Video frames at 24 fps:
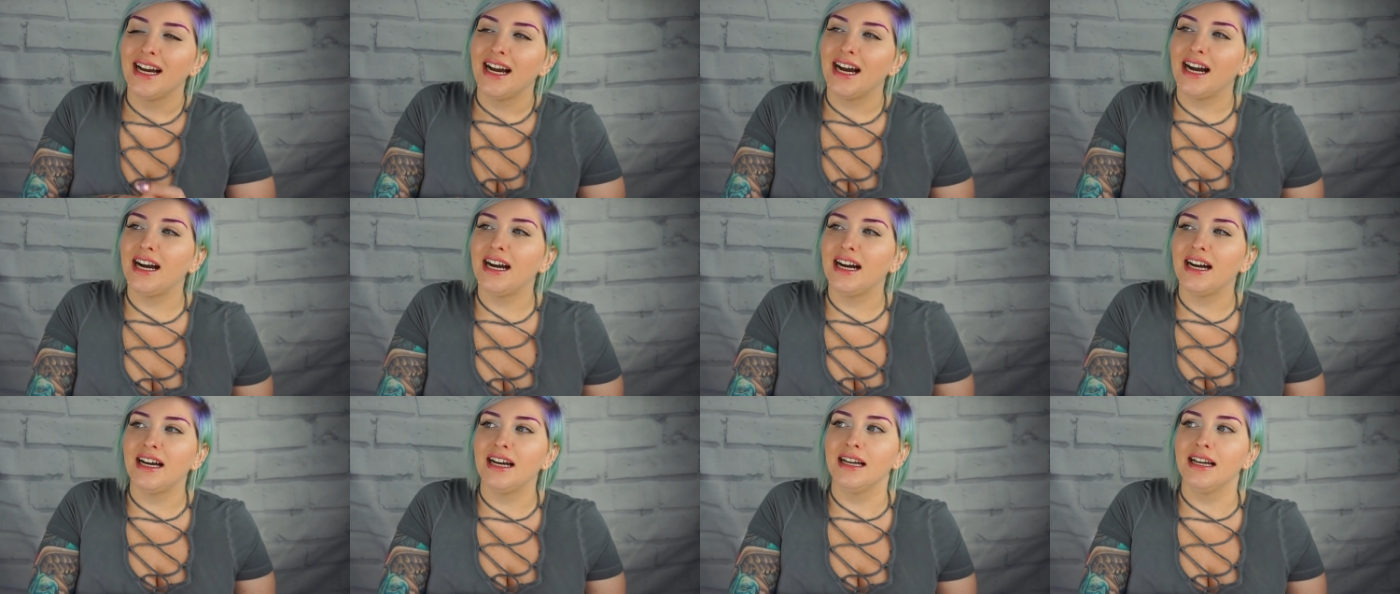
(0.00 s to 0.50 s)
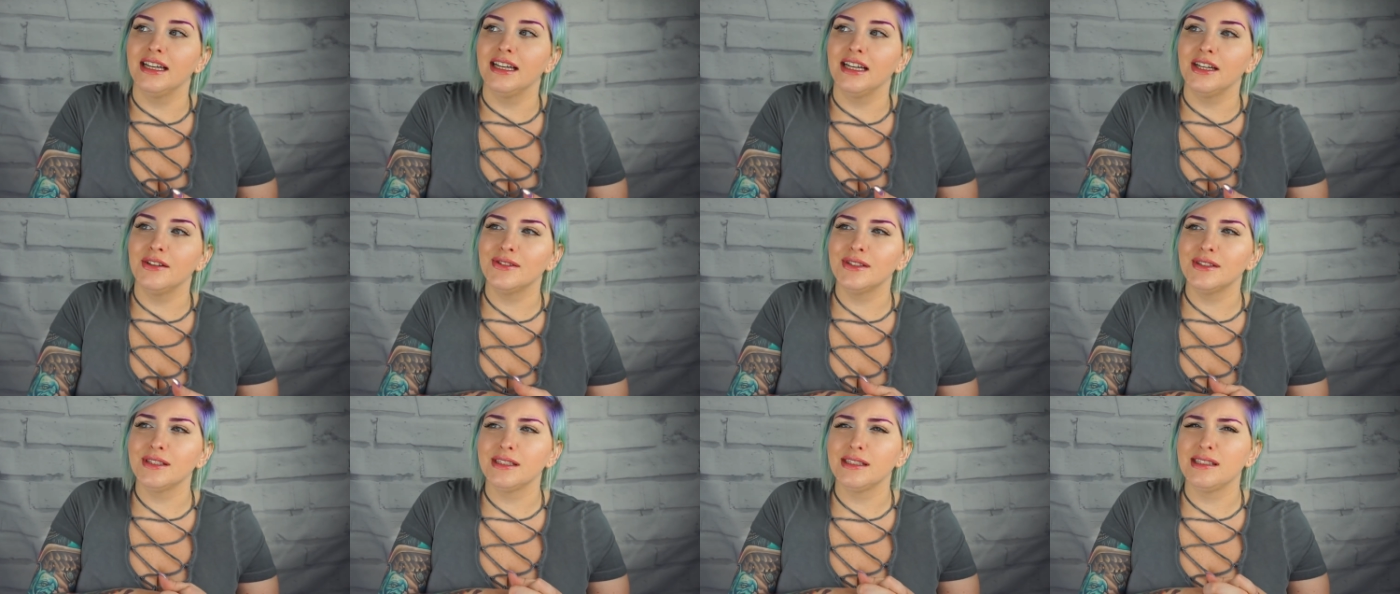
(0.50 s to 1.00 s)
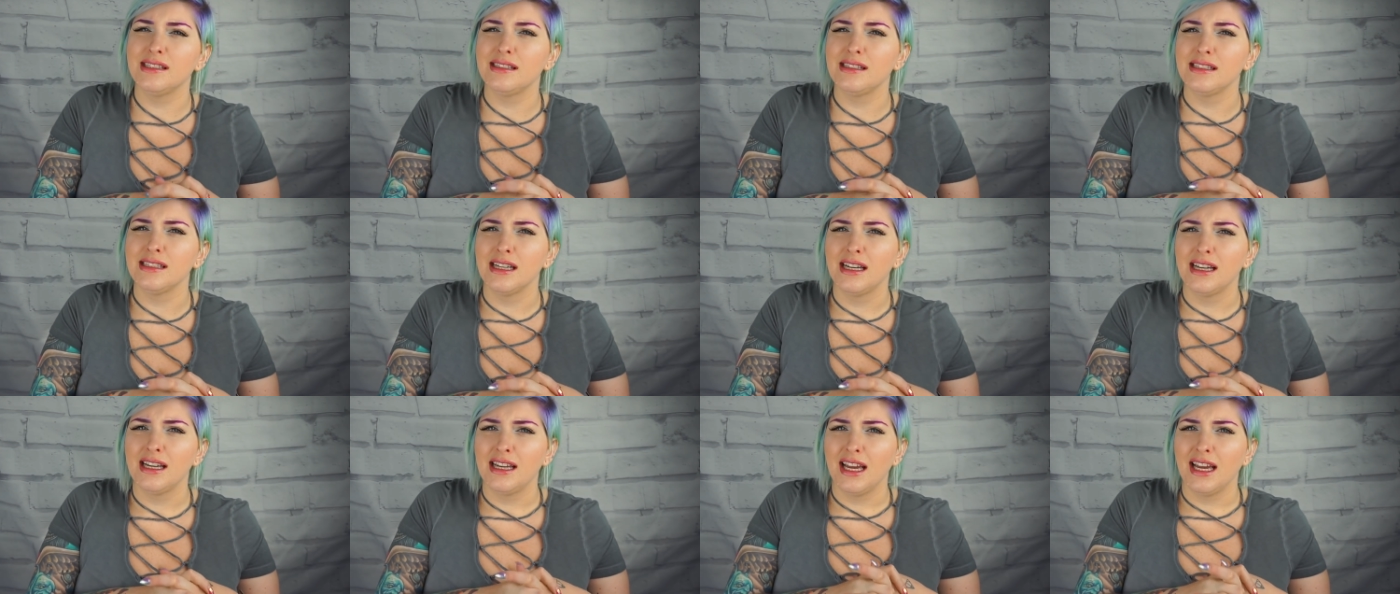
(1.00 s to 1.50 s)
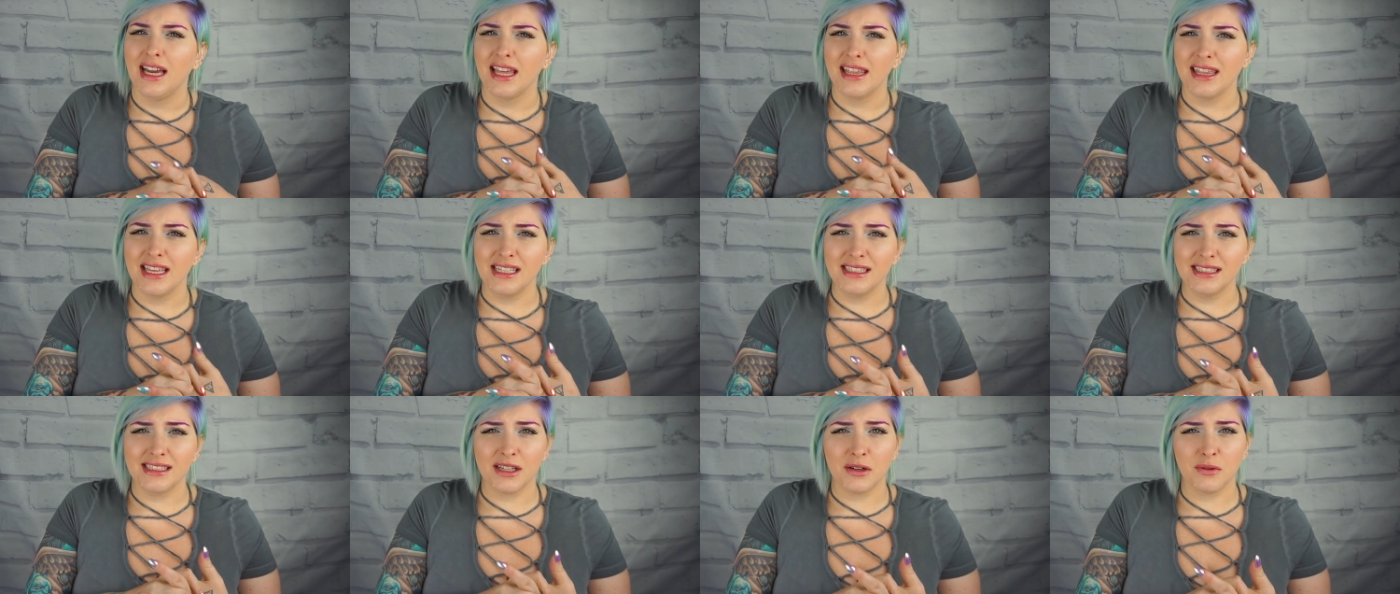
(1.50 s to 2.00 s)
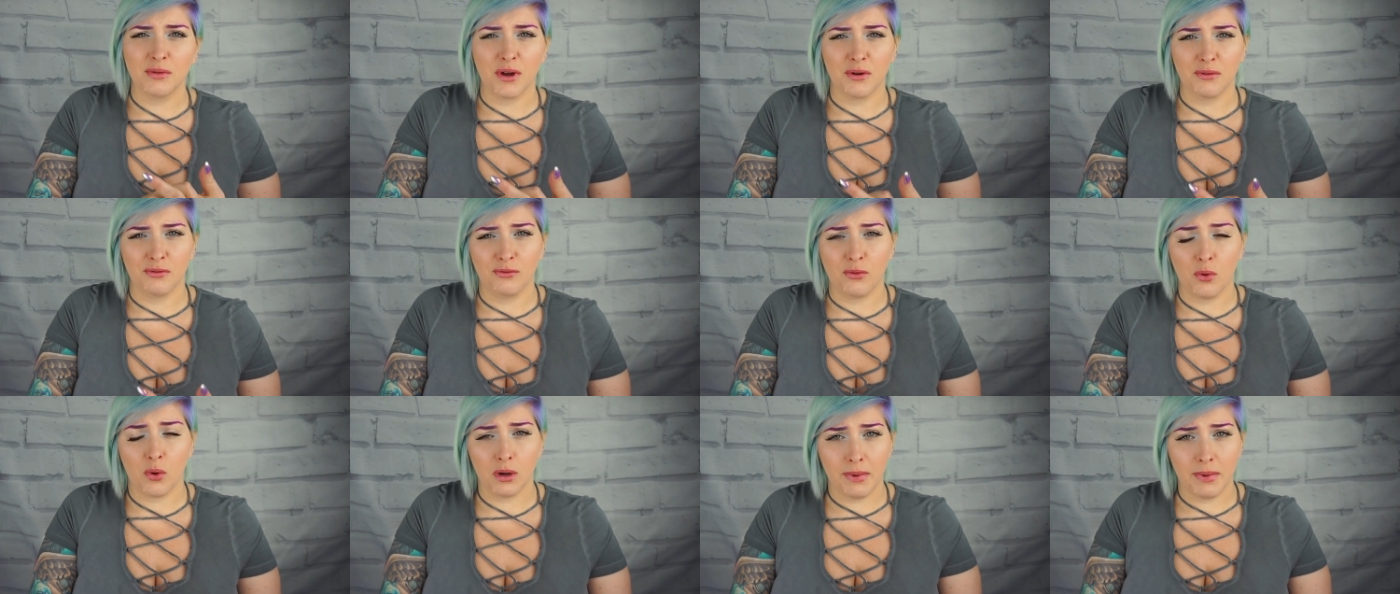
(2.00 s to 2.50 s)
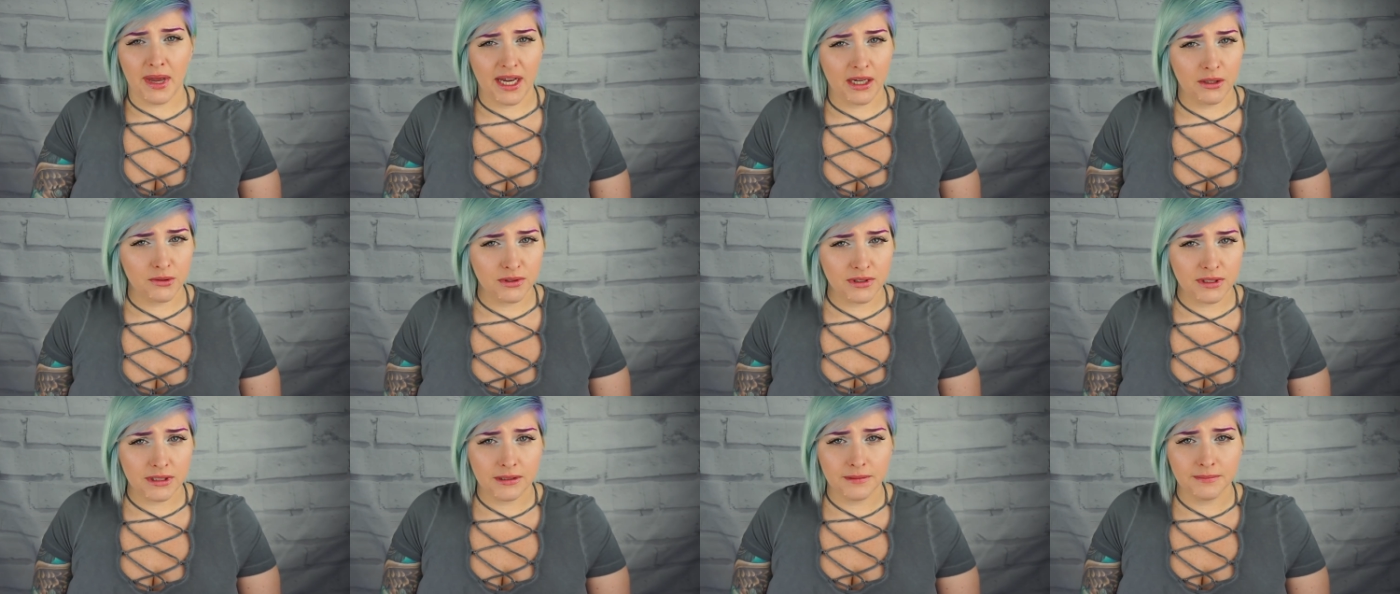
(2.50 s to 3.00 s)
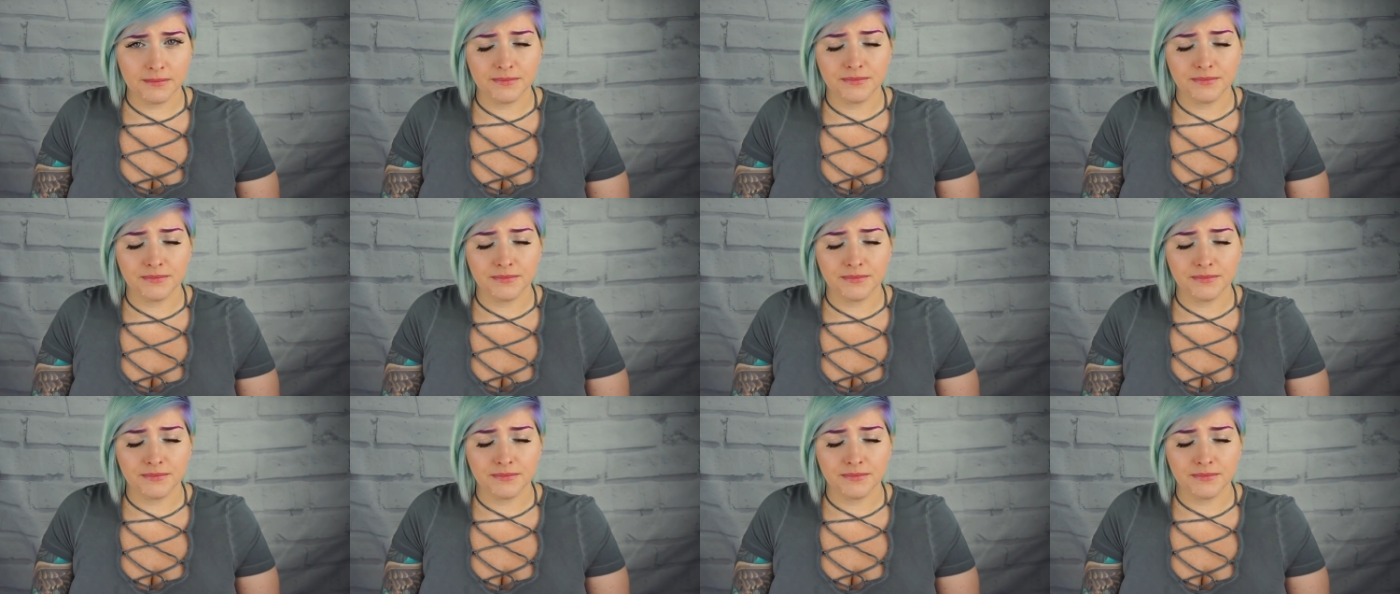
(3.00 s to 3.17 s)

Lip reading: it was, I think he said around 4 pounds